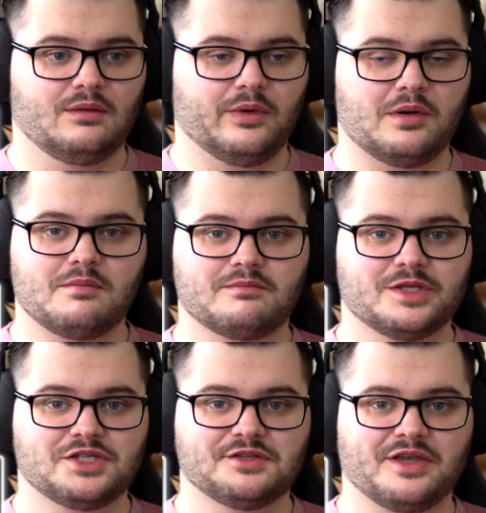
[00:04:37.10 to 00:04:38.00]
Well,
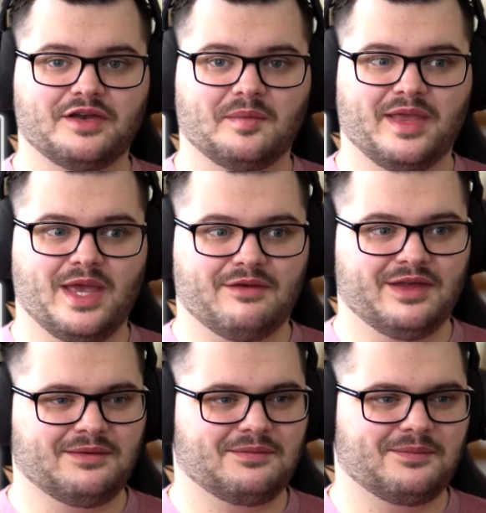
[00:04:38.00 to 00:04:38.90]
she's going up the air
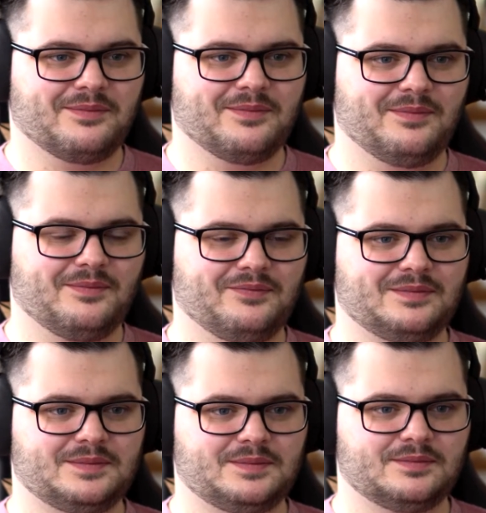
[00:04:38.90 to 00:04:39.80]
vent.
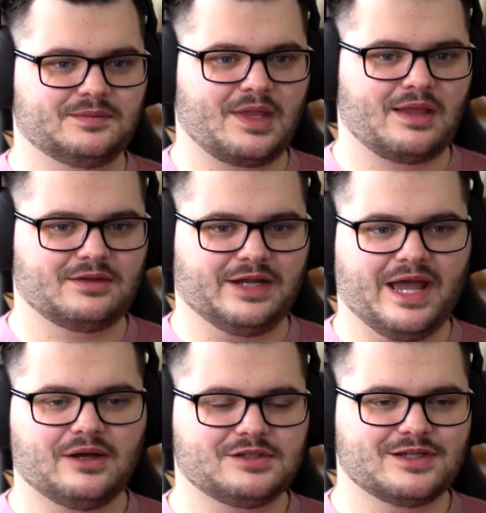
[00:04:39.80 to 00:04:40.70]
Don't know
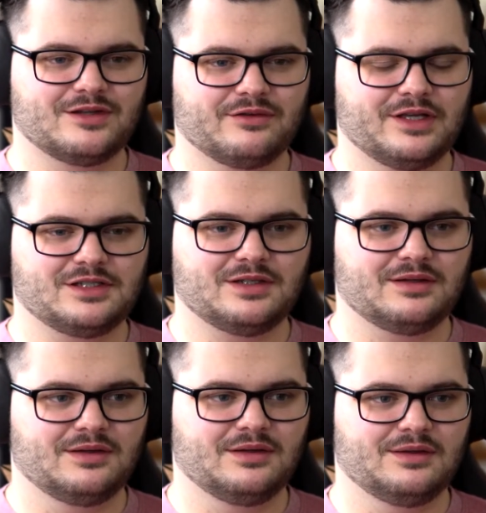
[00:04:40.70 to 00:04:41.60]
how she's going to reach it.